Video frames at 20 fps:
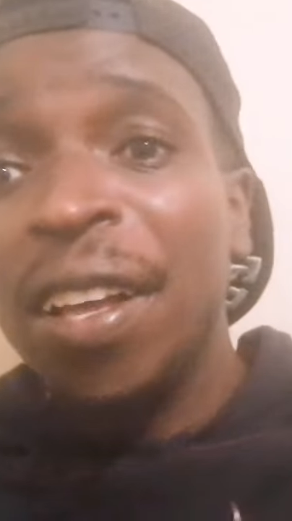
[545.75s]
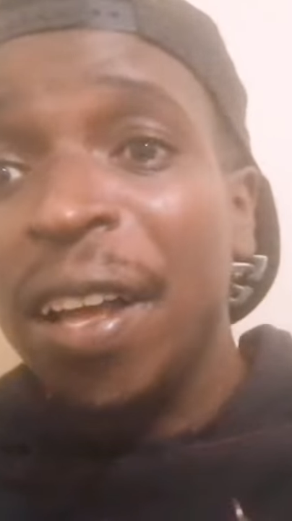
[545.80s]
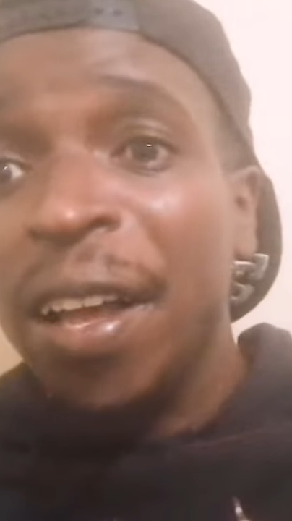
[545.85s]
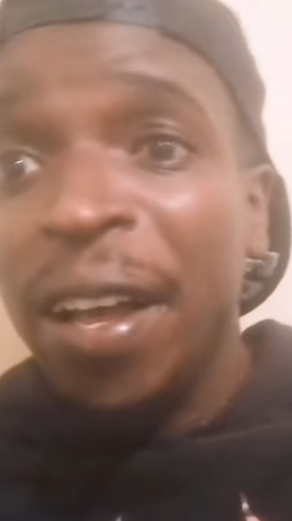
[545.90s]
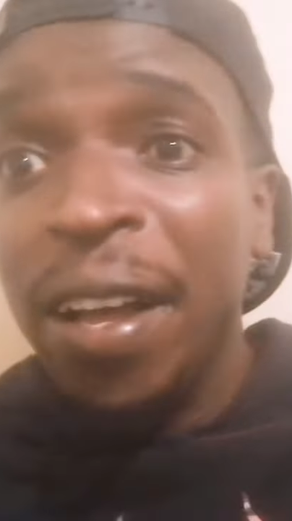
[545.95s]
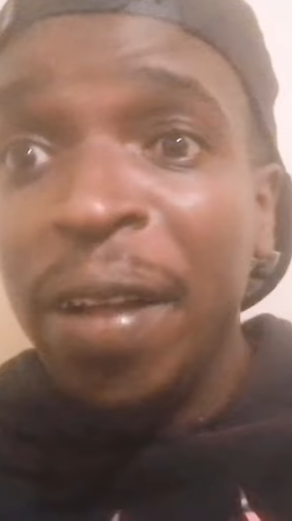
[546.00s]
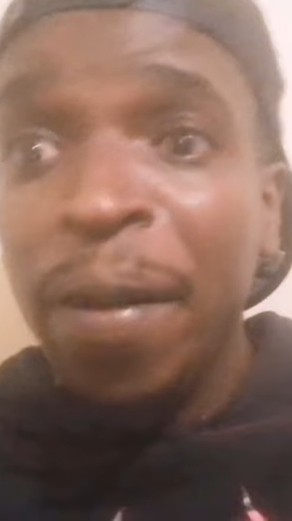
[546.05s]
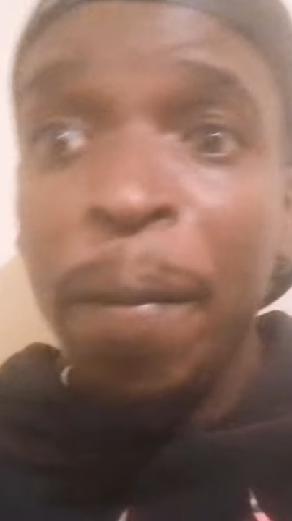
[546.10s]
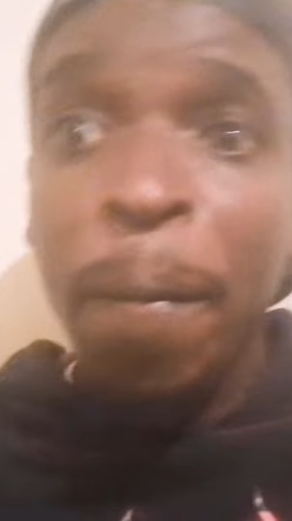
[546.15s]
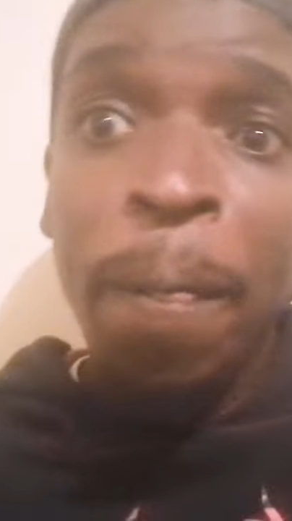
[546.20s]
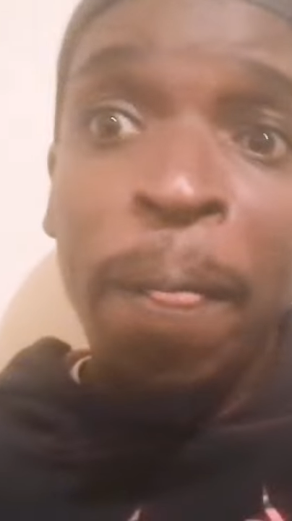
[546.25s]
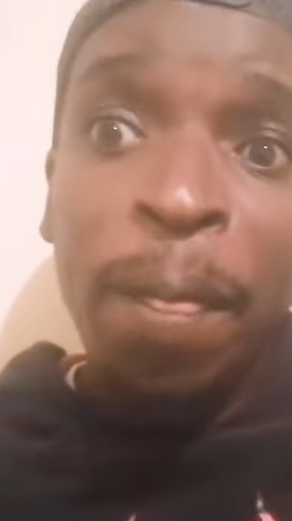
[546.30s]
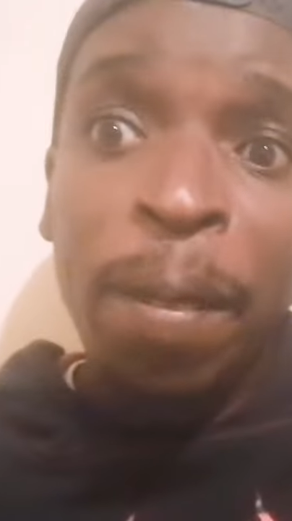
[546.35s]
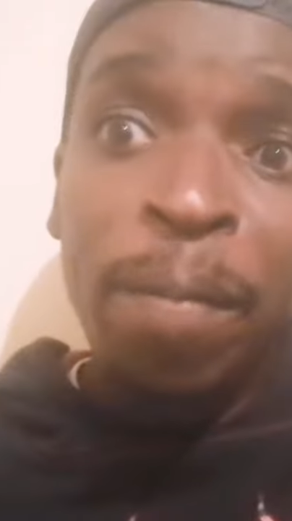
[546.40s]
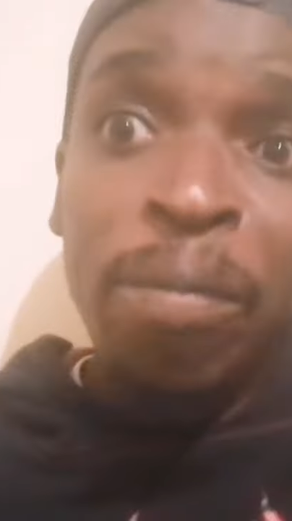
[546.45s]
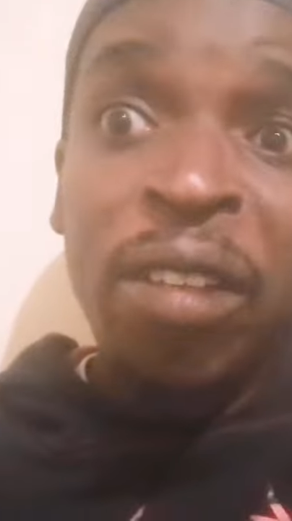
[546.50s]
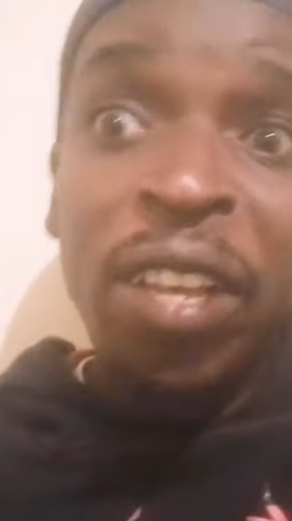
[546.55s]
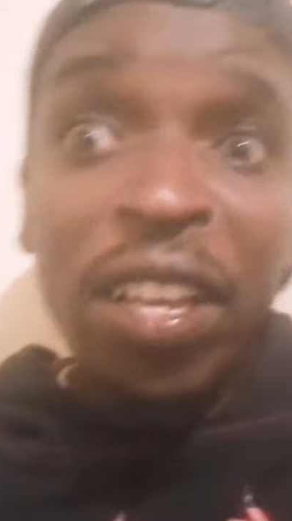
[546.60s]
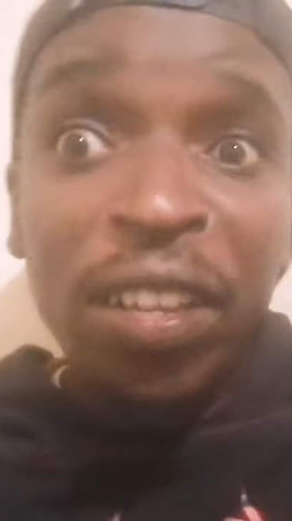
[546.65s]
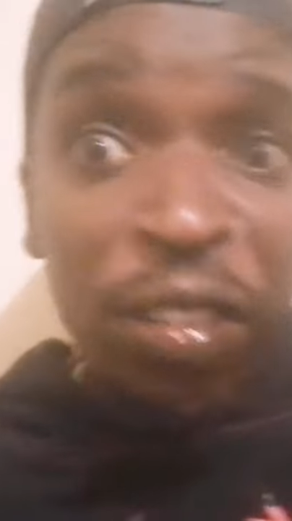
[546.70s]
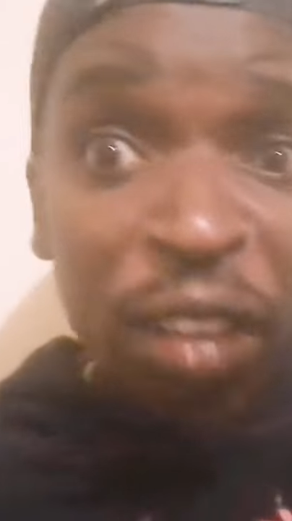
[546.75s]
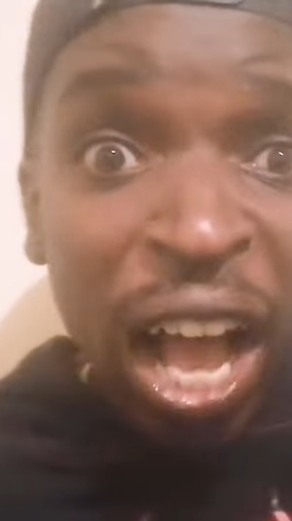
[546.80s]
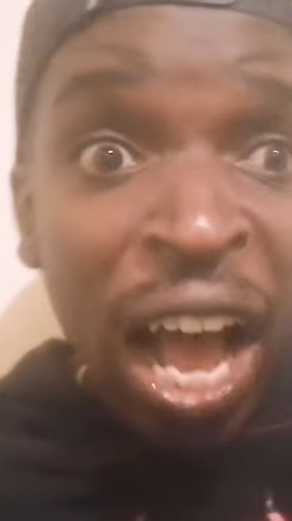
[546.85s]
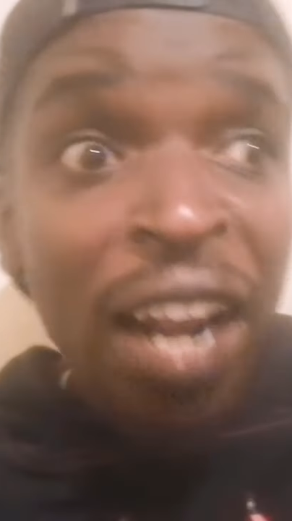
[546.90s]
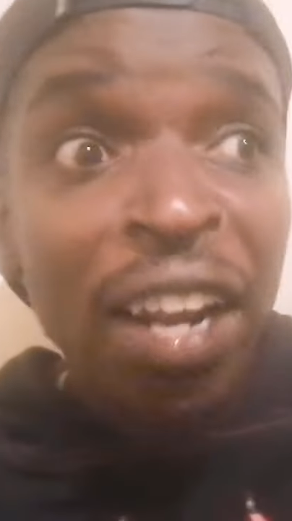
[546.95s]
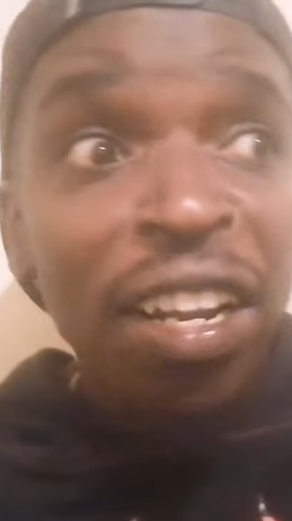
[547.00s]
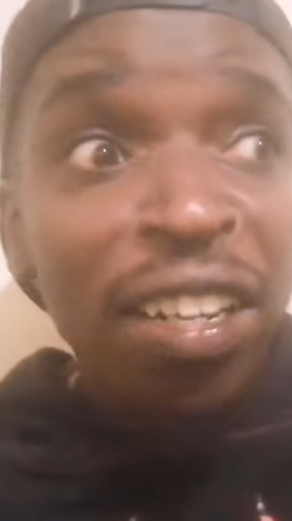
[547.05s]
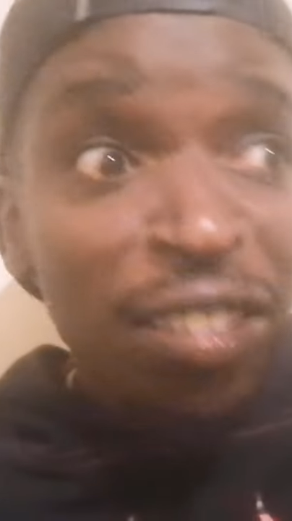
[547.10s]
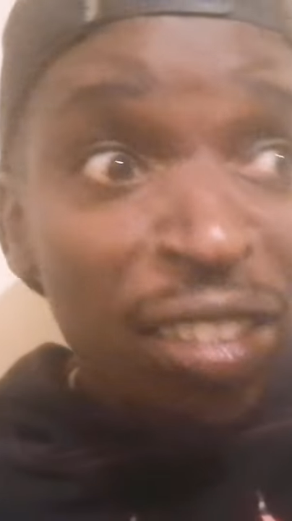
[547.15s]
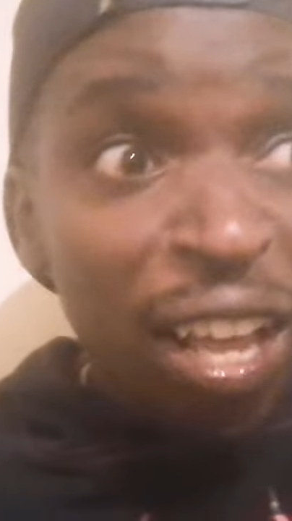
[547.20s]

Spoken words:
Eh? He's a